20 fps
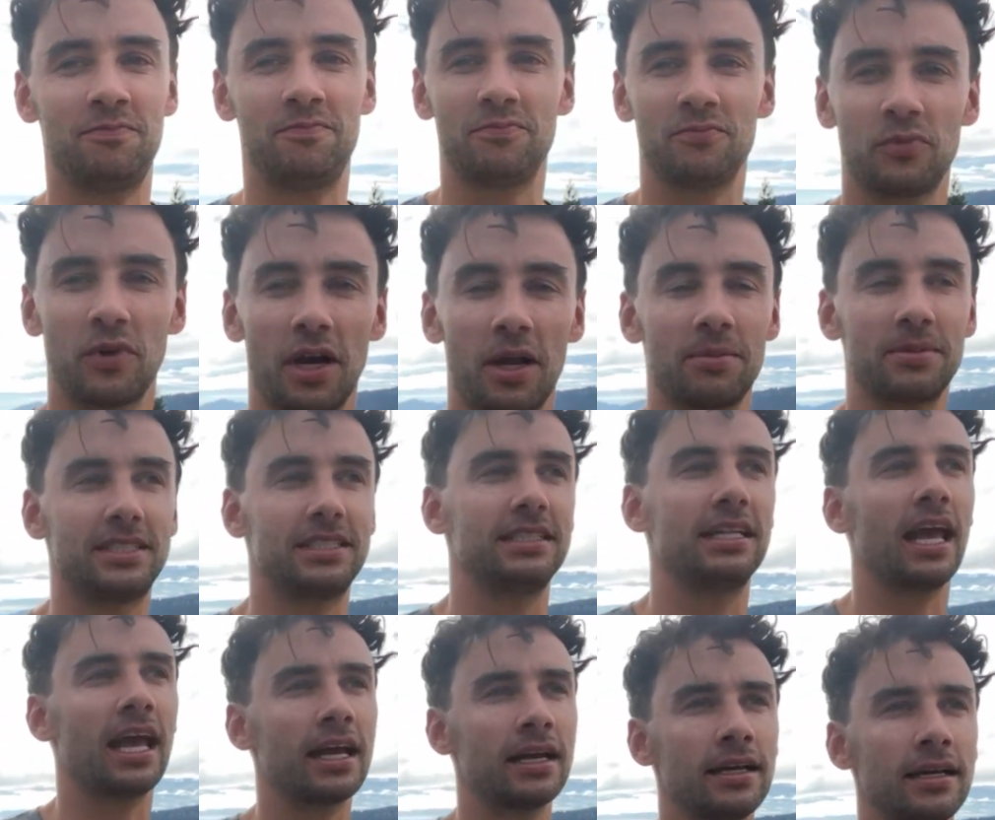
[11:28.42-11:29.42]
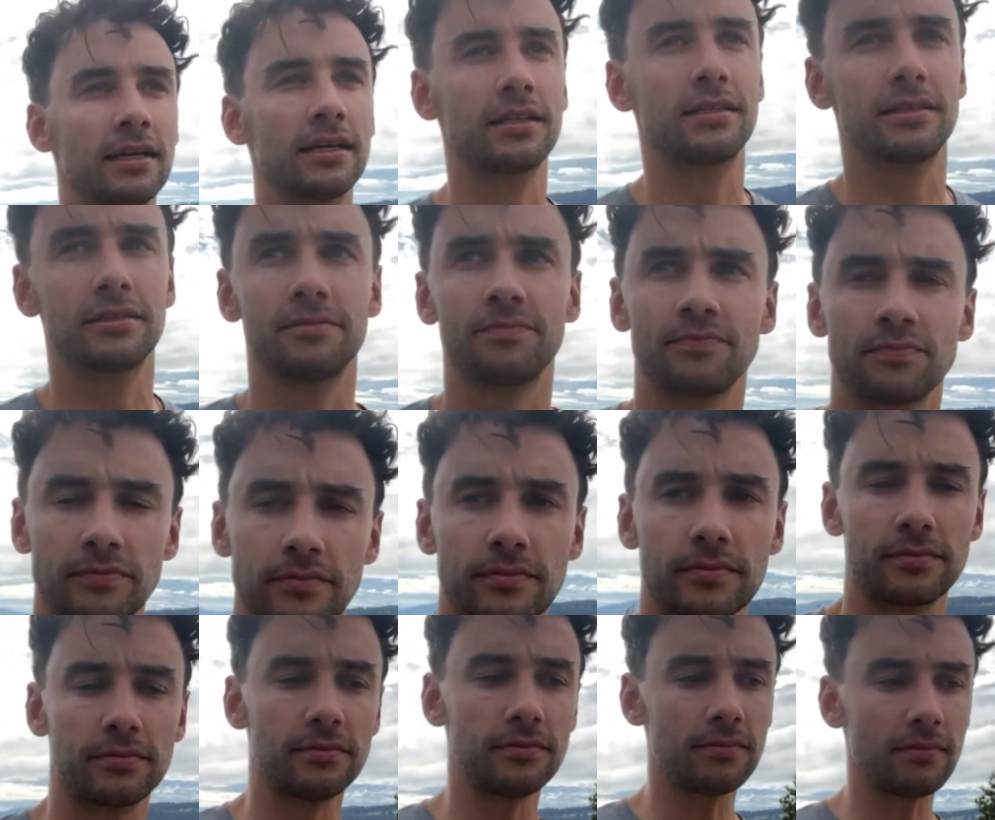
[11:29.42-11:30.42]
when I'm standing, it's
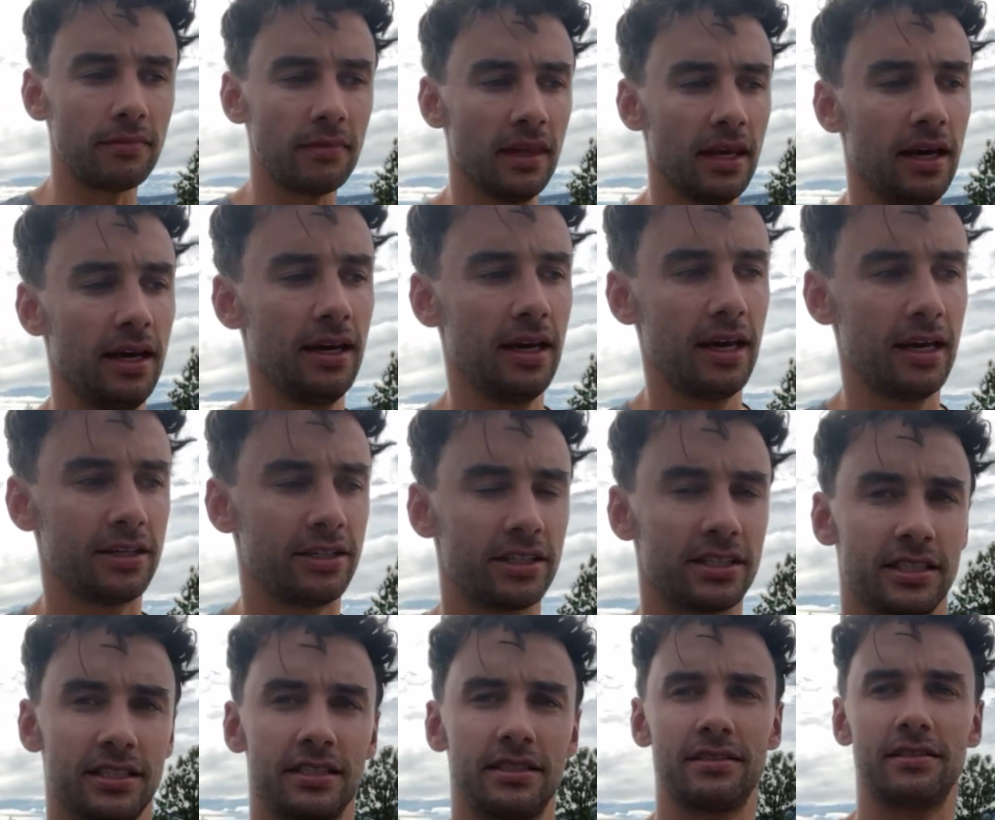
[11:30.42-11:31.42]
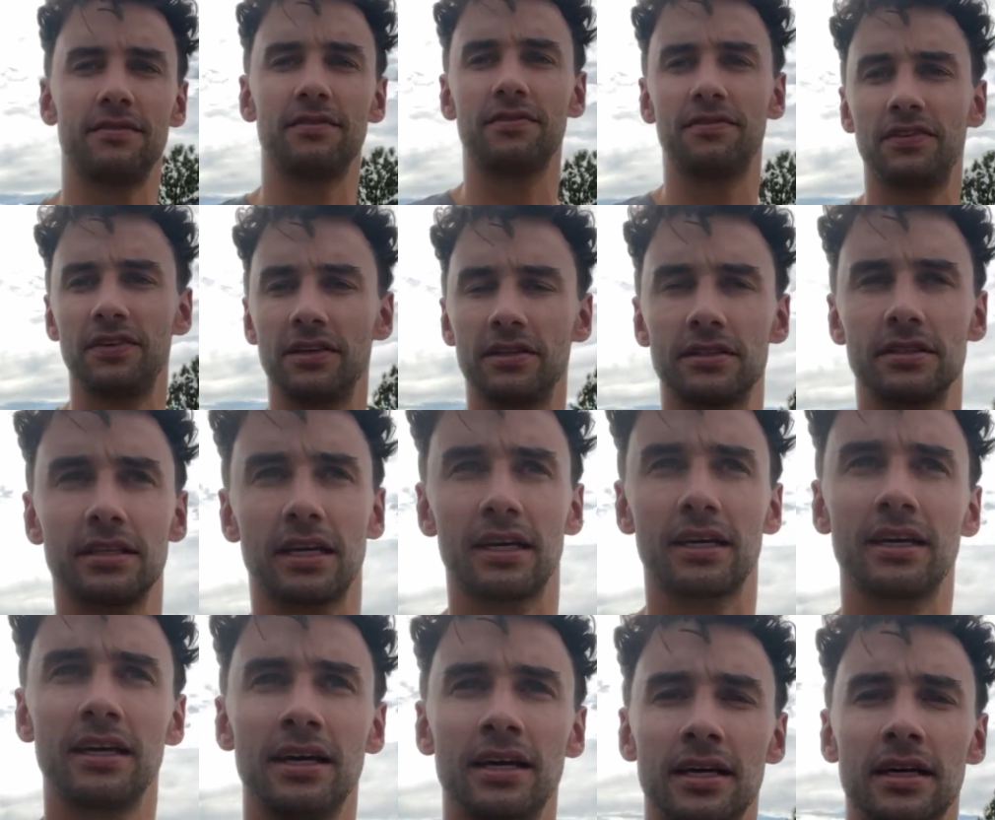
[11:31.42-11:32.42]
it just feels like
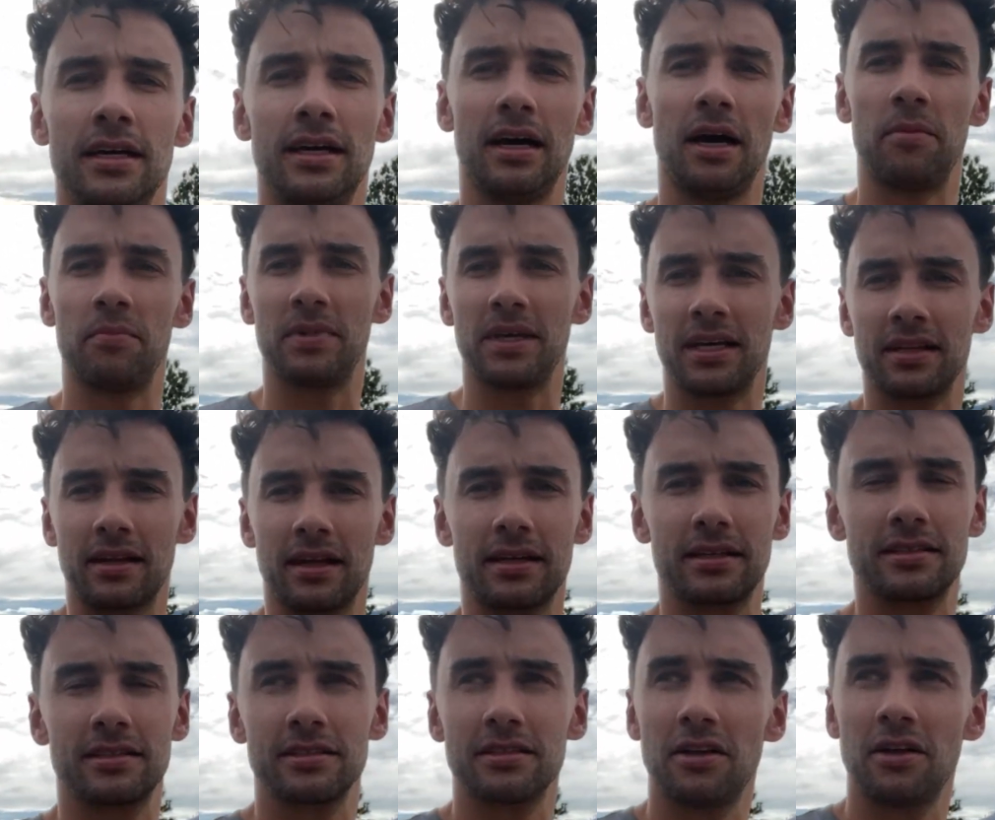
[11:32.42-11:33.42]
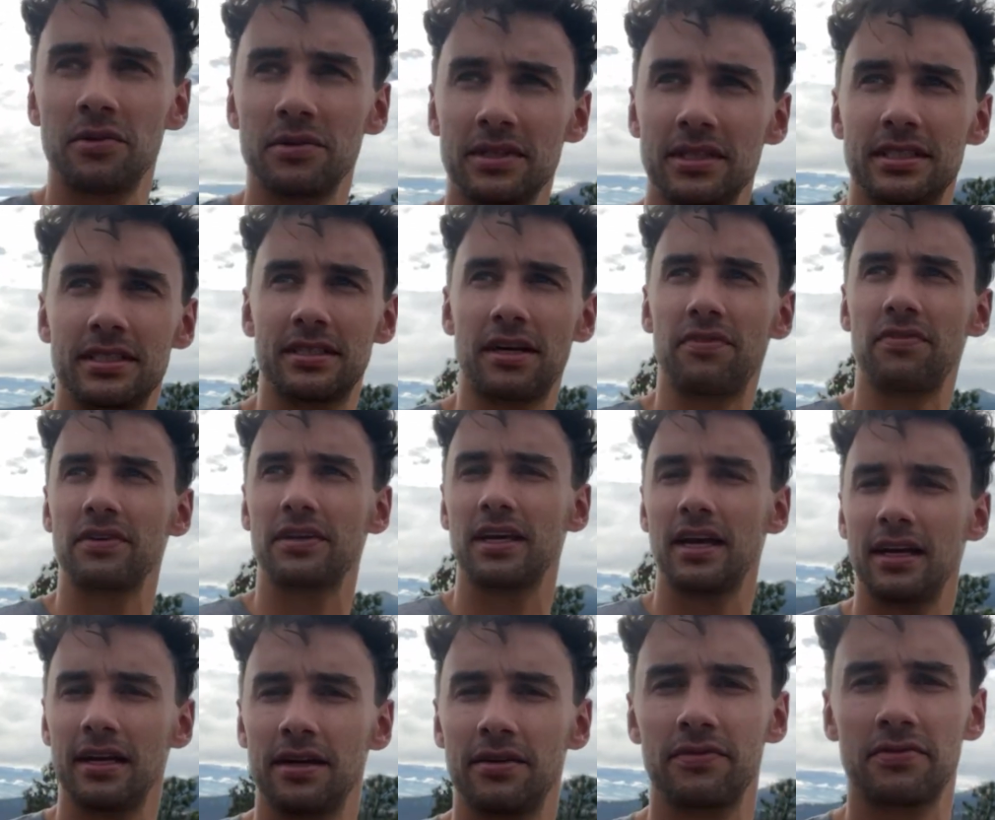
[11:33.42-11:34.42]
I'm being like slowly
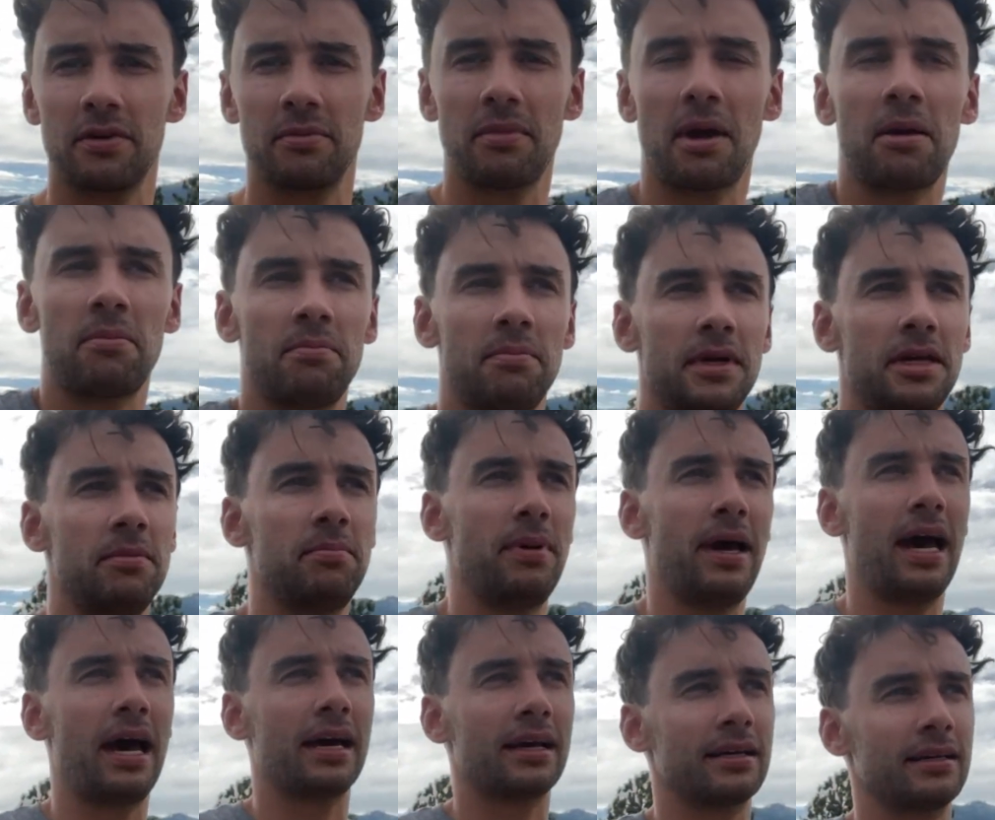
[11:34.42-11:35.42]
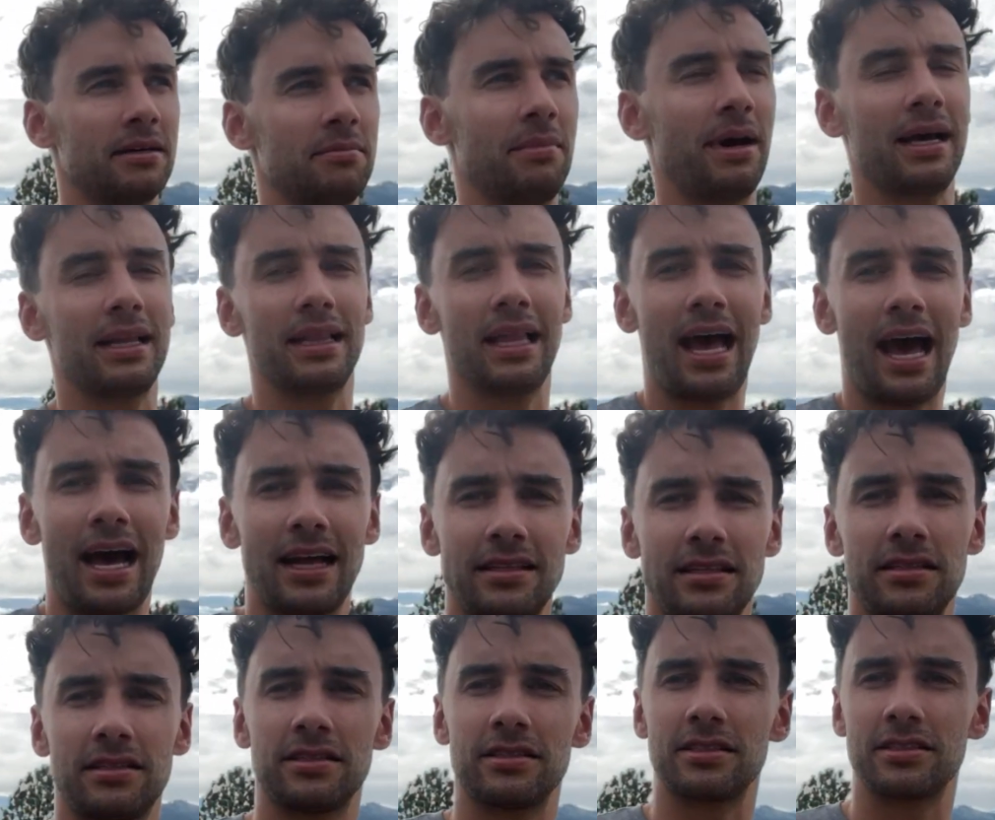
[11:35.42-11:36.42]
suffocated from my mid back and my
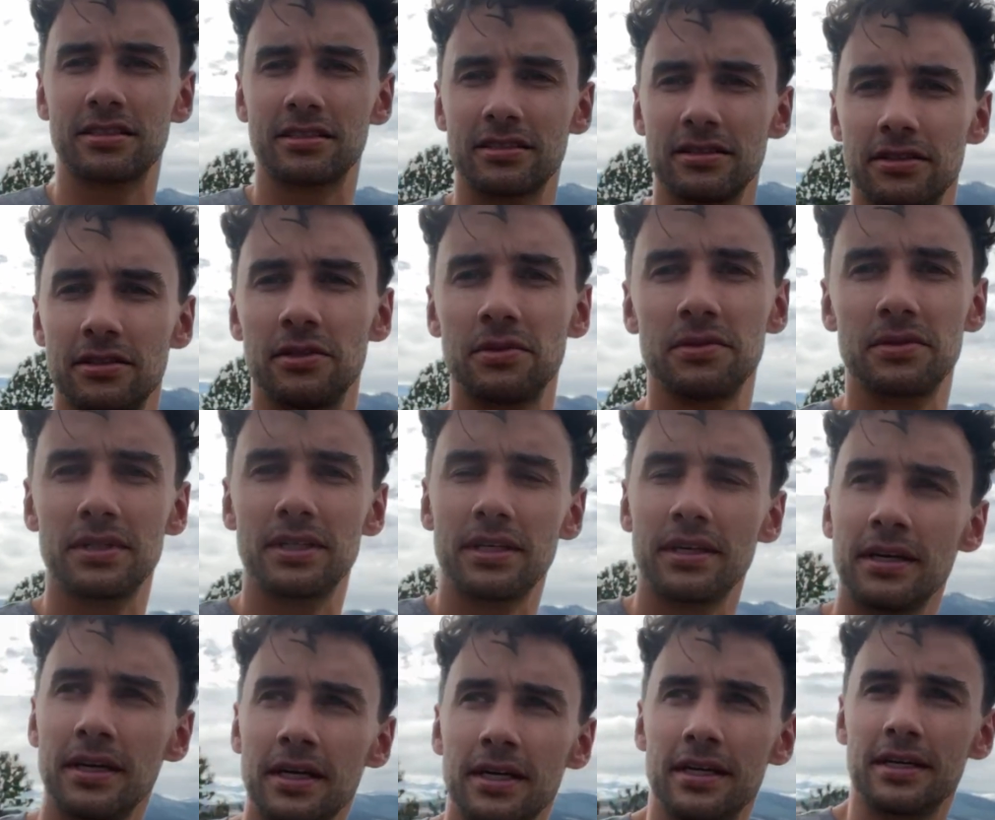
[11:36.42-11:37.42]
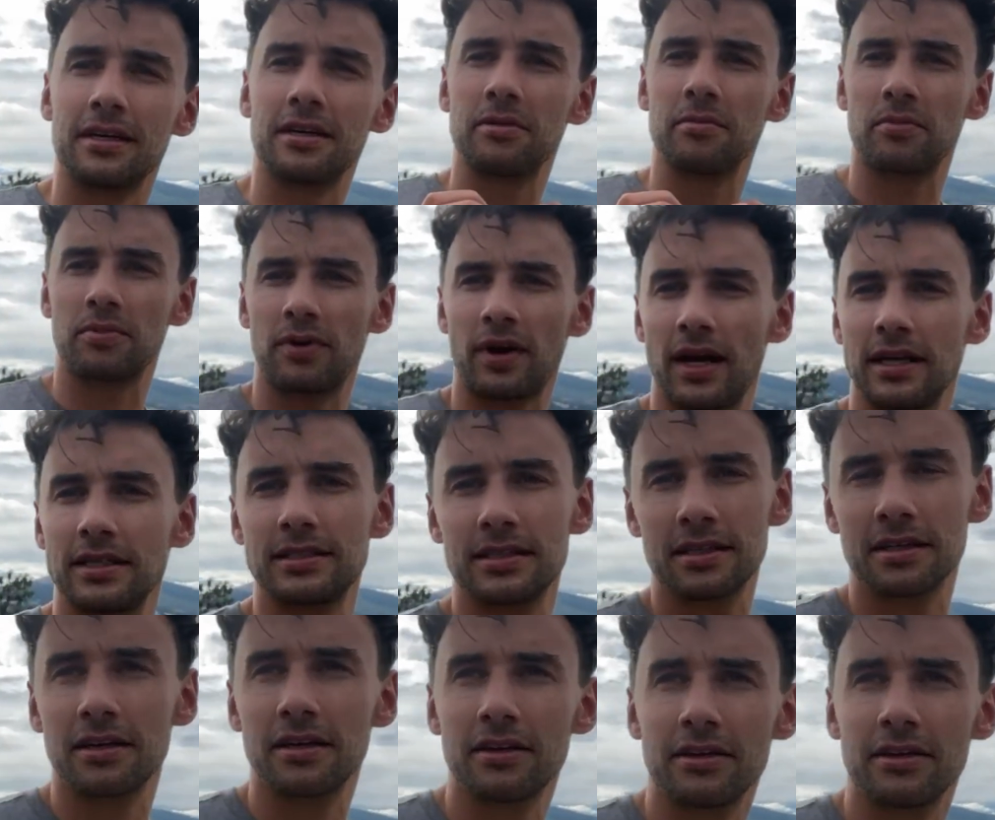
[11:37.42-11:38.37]
lats just slowly compressing